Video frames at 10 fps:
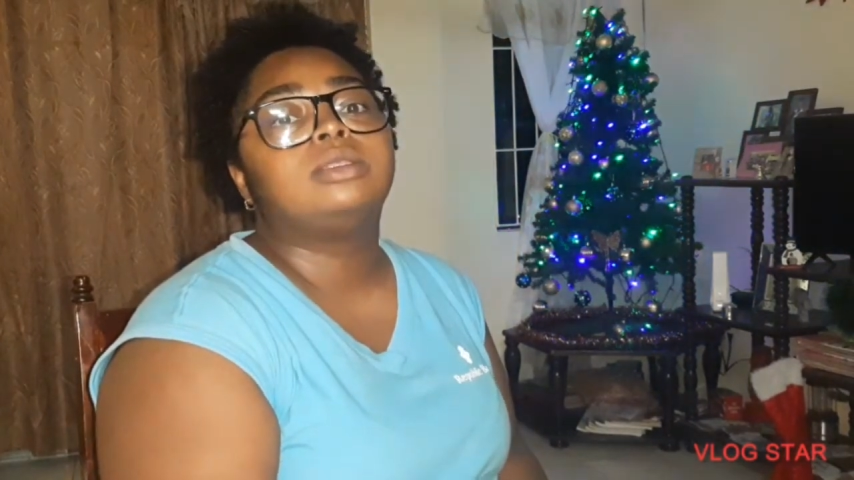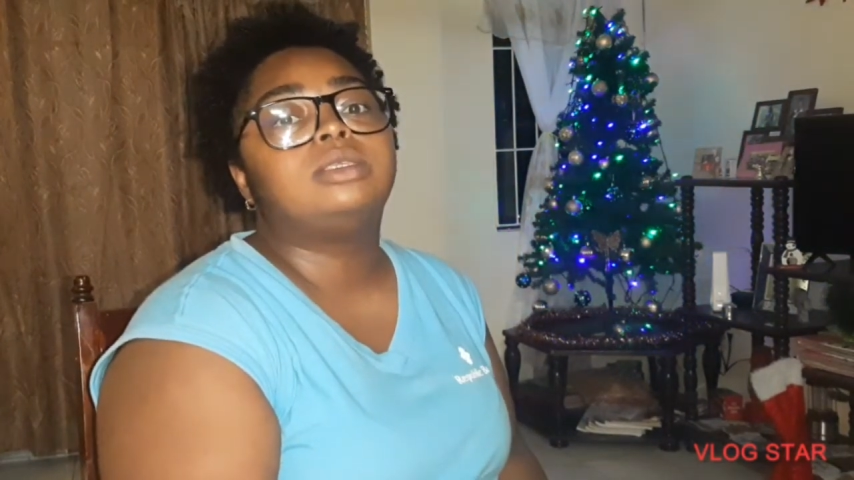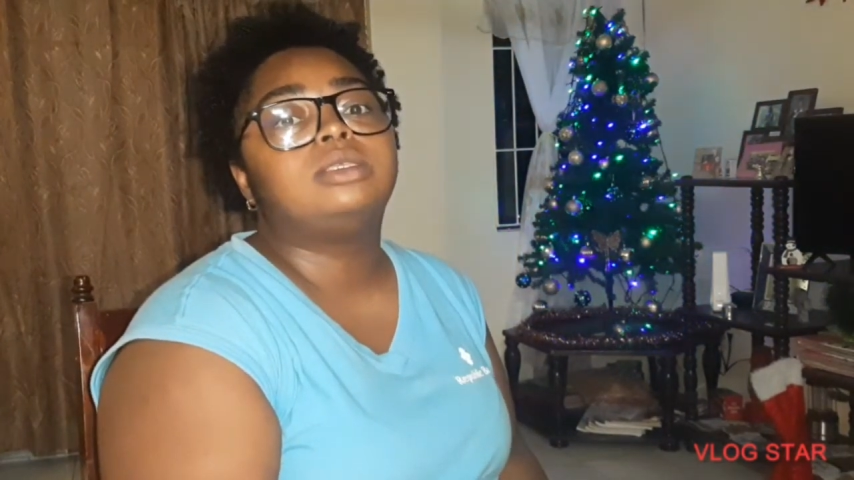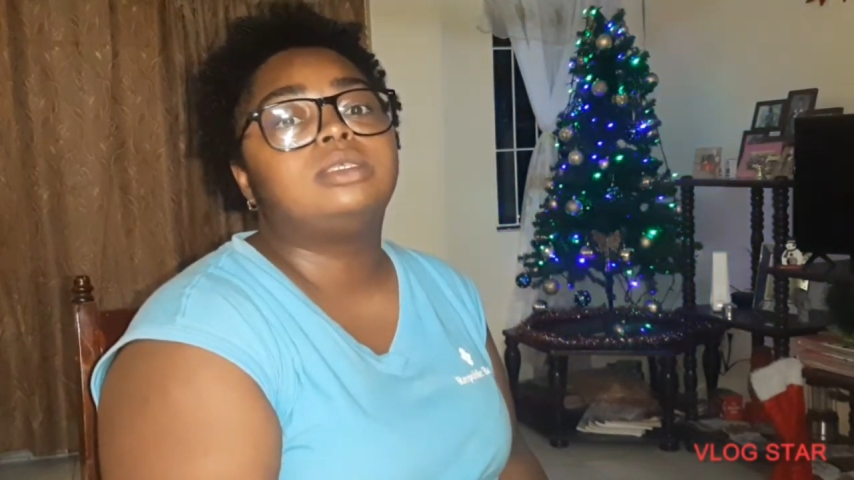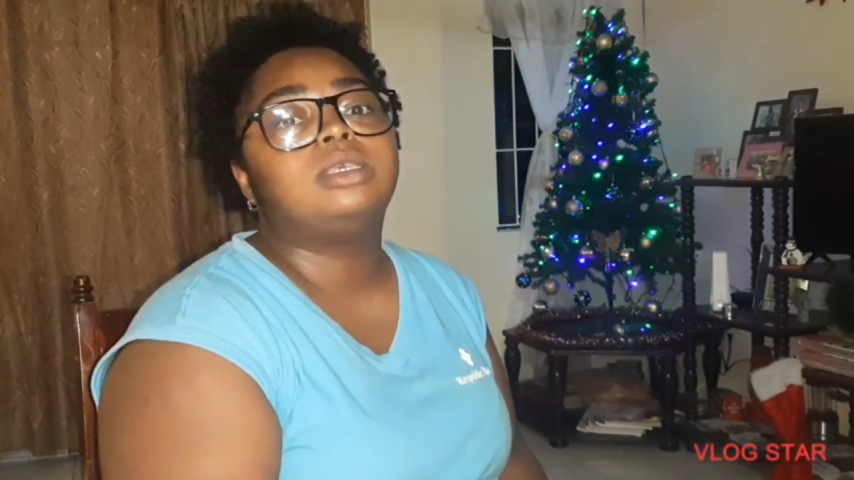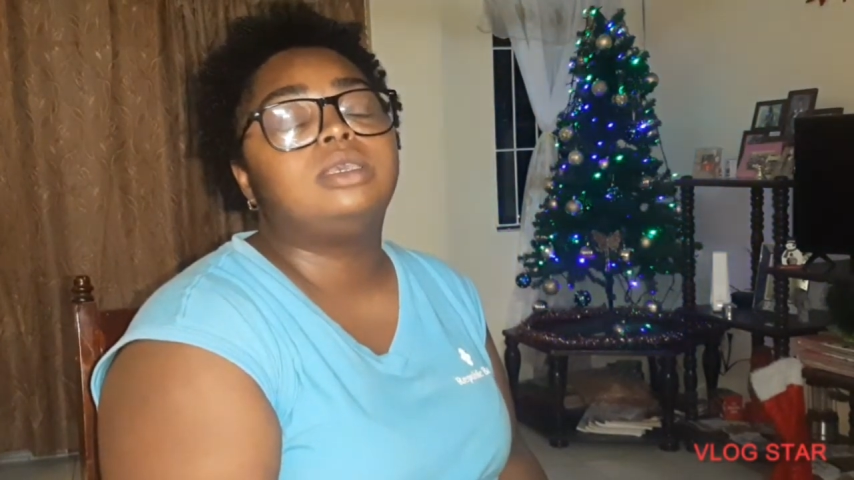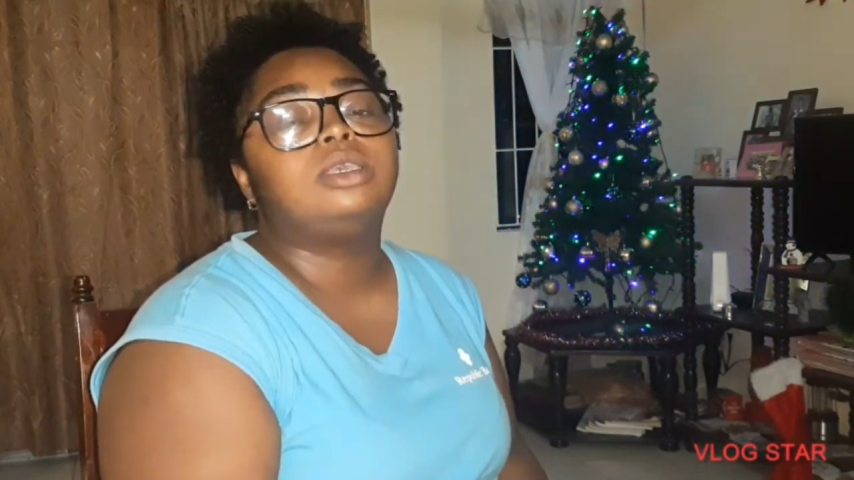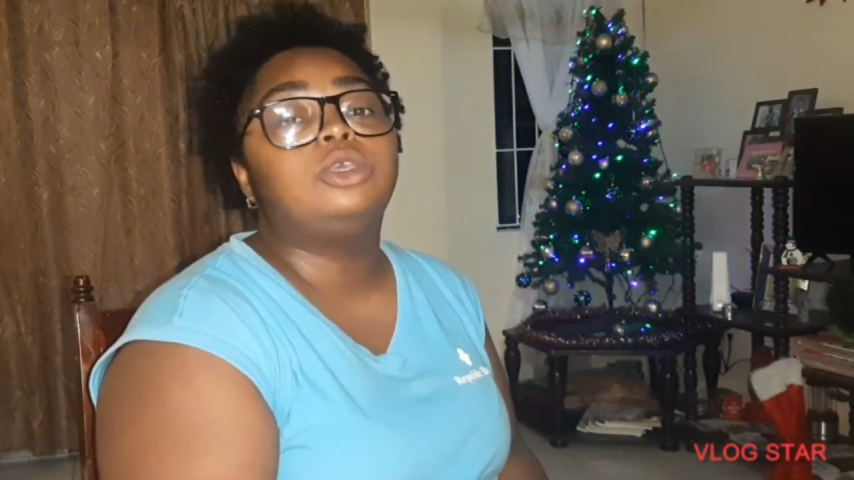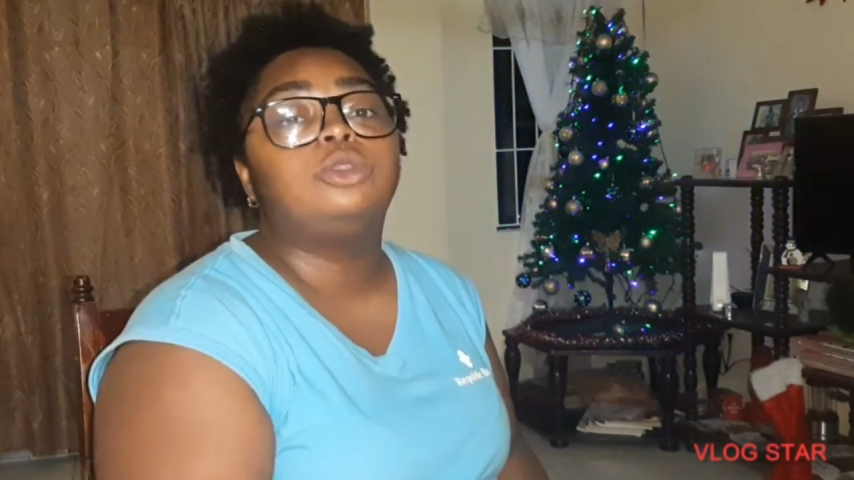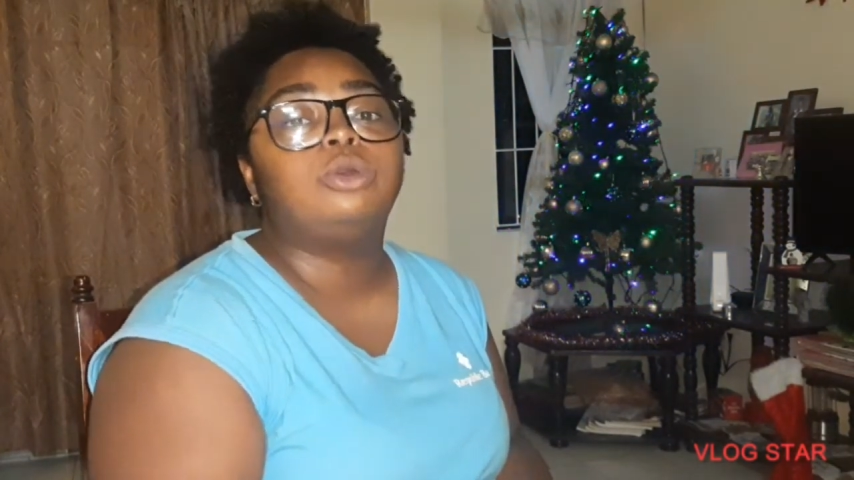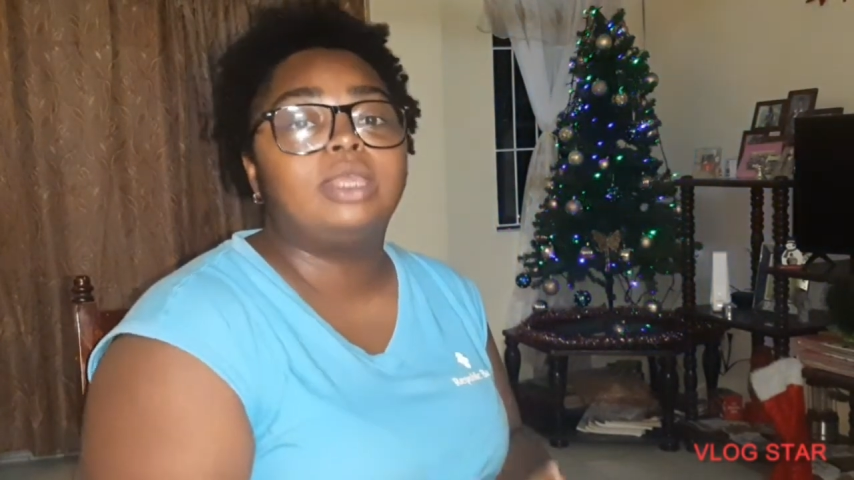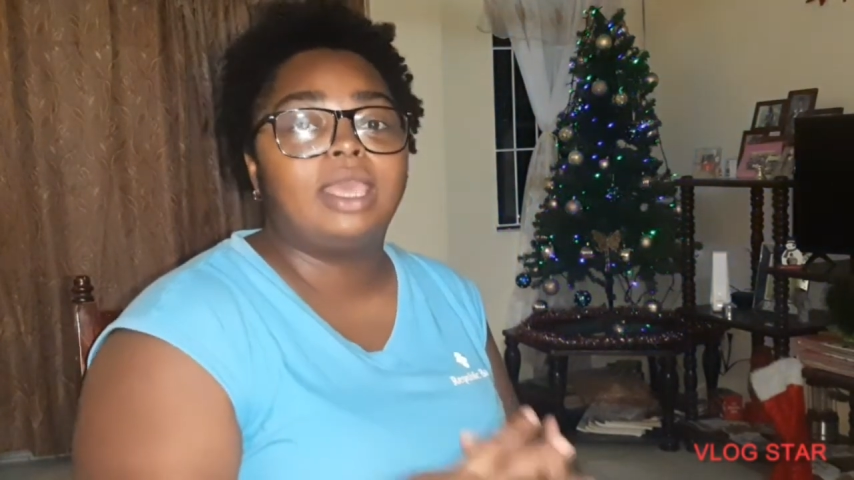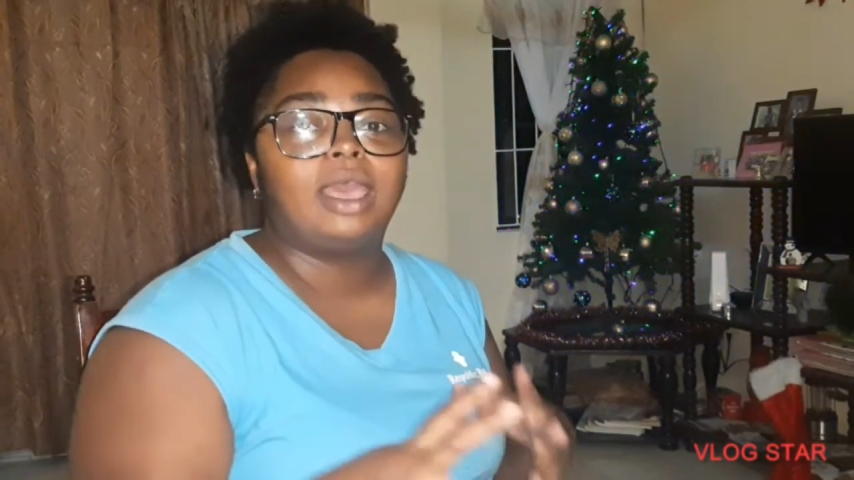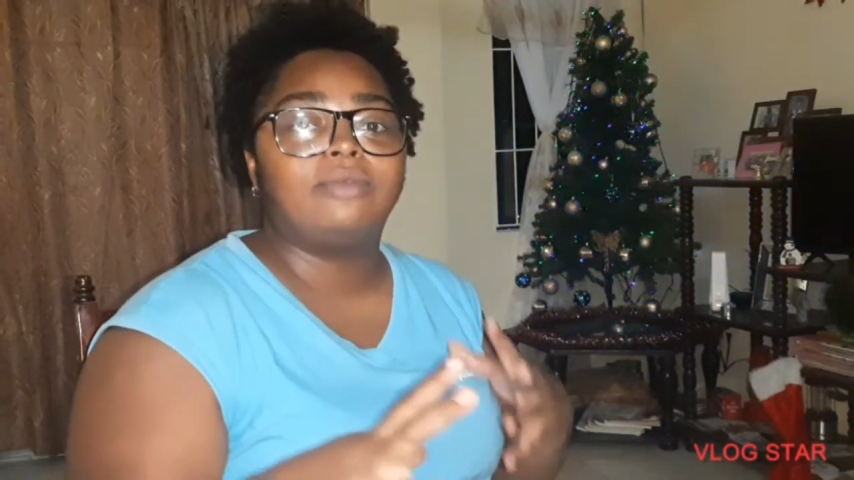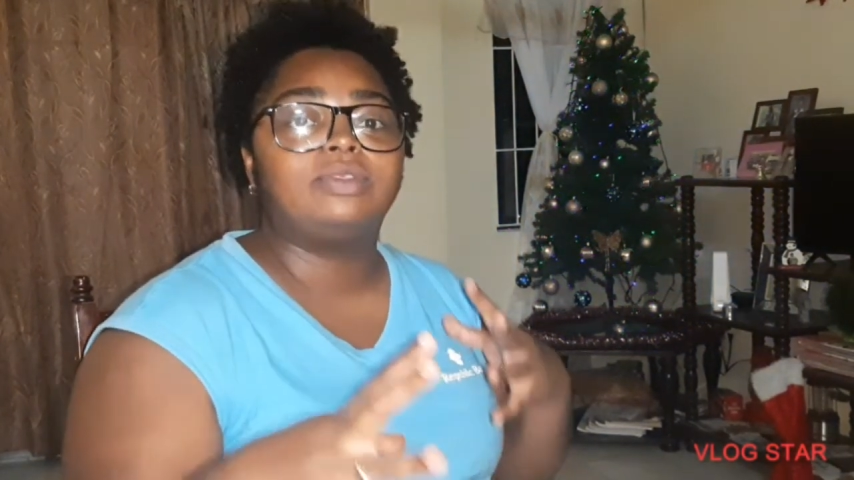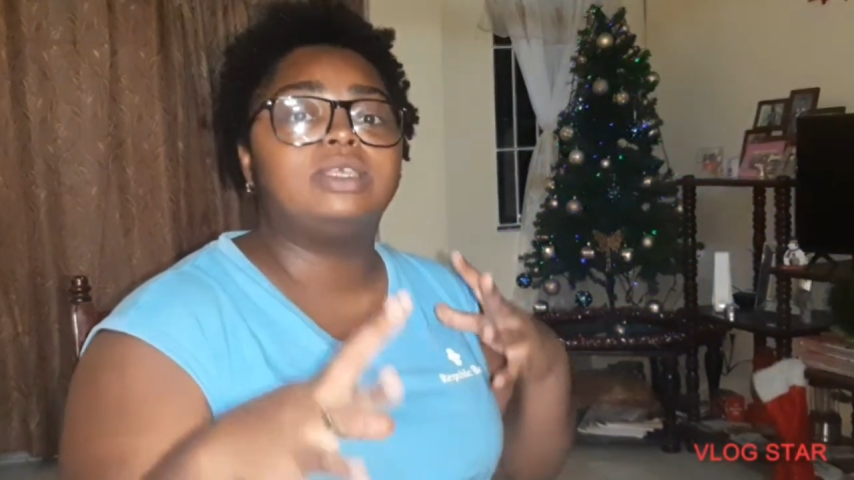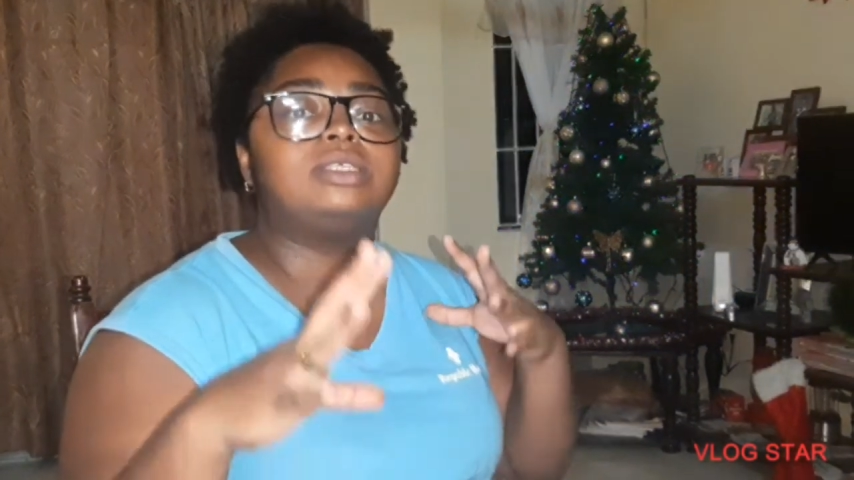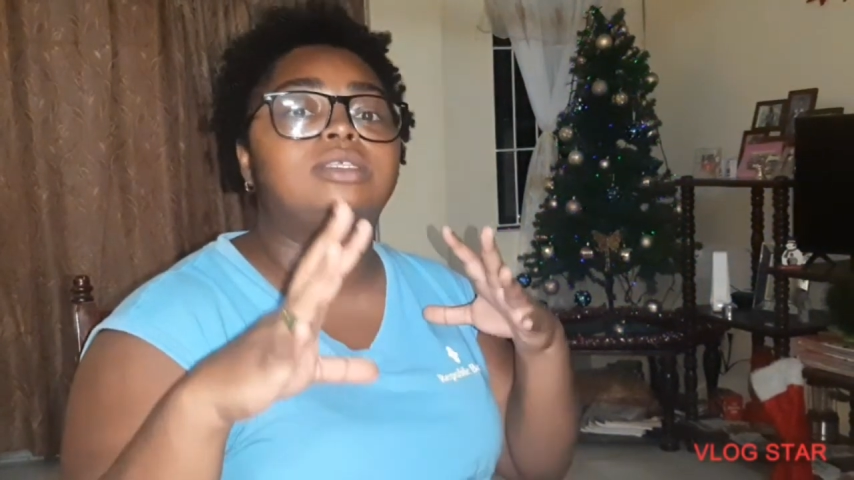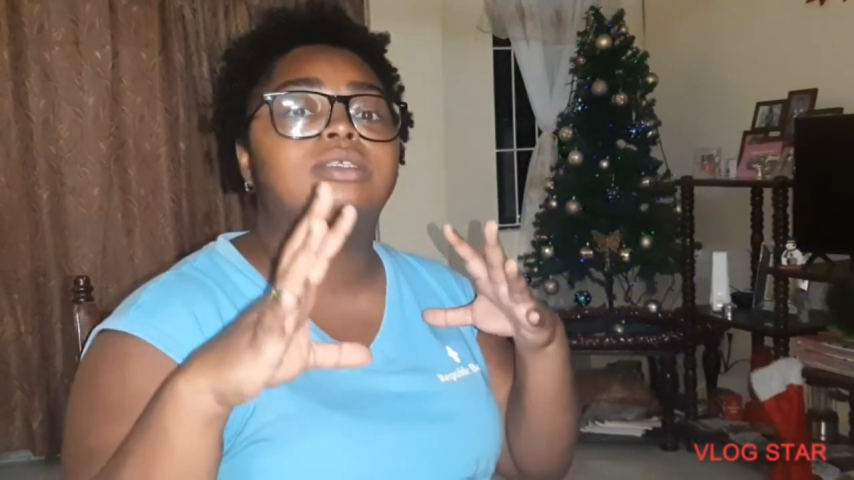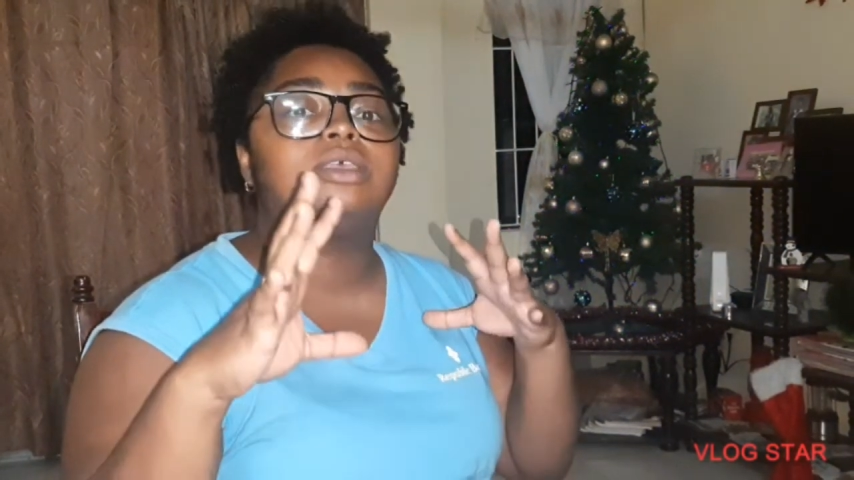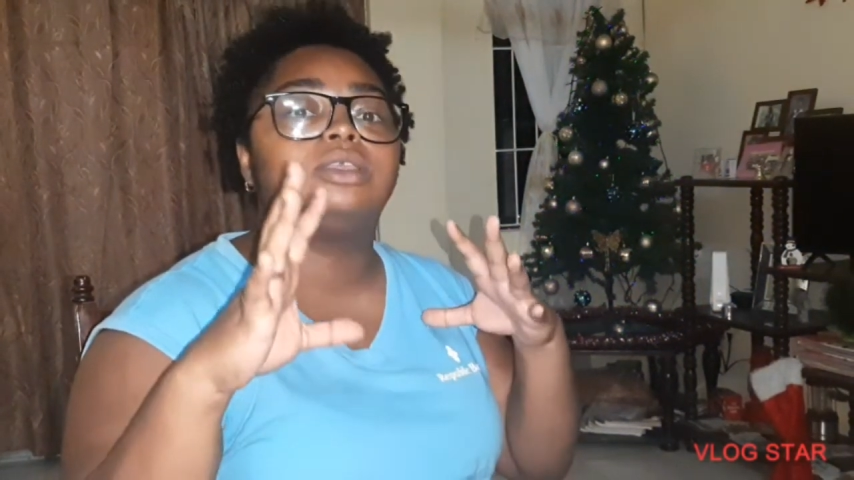see, you know, they have this